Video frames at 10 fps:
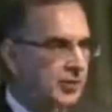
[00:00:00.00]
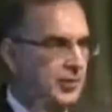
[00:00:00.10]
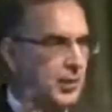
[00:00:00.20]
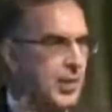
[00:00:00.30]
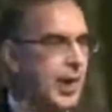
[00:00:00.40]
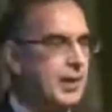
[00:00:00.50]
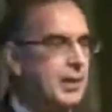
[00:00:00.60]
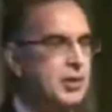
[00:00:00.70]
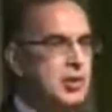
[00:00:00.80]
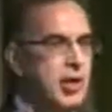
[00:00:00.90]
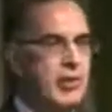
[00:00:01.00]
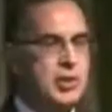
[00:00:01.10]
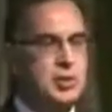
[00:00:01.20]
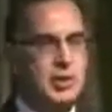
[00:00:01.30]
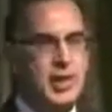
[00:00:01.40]
Let's step back,
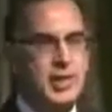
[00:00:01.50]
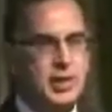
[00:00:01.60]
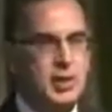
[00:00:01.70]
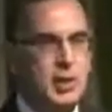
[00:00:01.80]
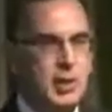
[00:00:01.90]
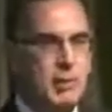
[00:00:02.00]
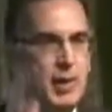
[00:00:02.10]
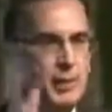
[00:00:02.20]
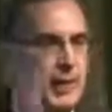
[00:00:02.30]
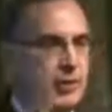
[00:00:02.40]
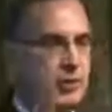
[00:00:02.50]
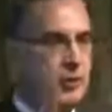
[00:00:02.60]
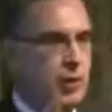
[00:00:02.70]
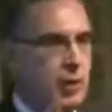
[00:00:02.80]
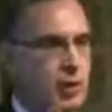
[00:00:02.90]
generational change. My parents,
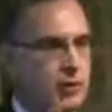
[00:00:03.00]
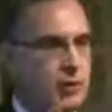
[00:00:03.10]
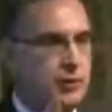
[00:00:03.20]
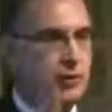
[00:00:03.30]
part of the